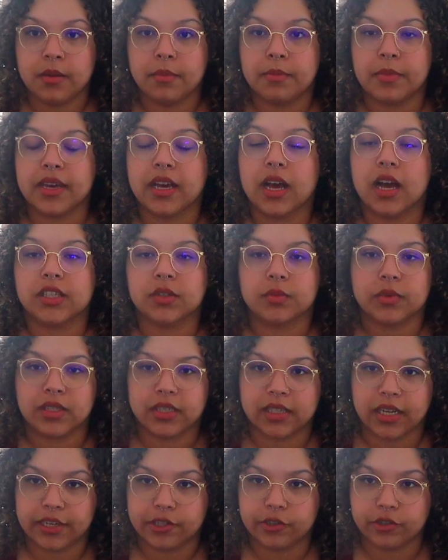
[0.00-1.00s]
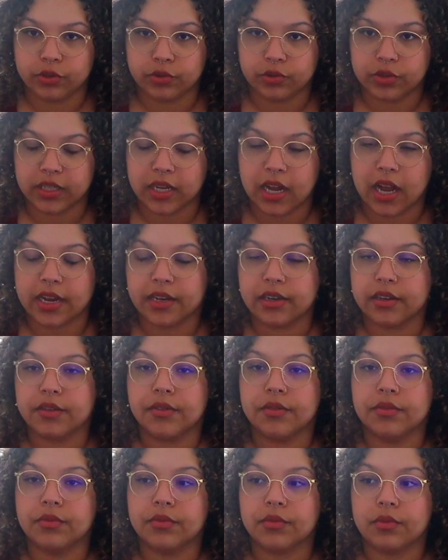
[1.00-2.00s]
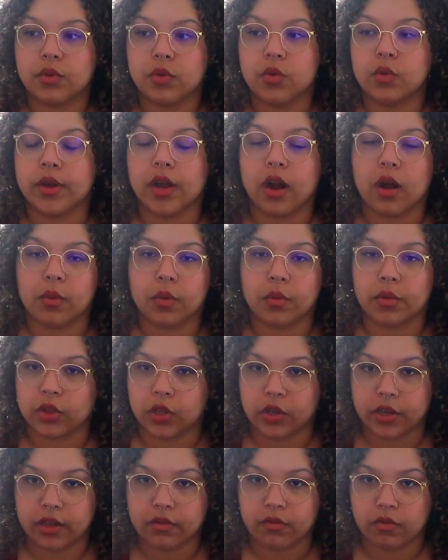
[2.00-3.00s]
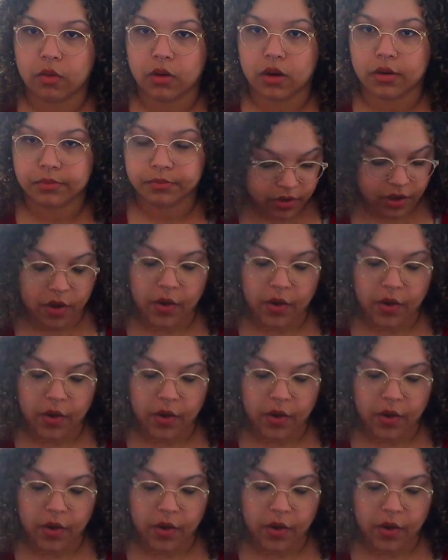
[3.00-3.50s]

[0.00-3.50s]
because we stay true to kind of who we are, what we're looking for.